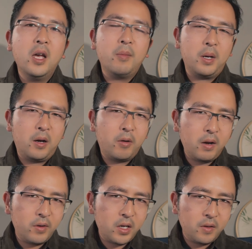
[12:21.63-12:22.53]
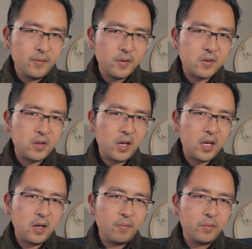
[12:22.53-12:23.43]
But however,
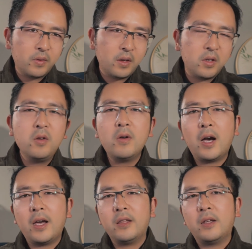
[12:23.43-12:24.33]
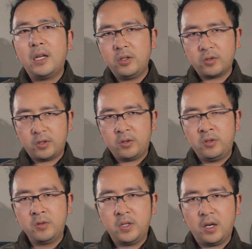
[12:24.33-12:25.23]
say you are an Android
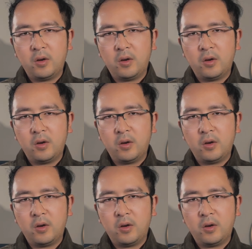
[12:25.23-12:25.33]
user,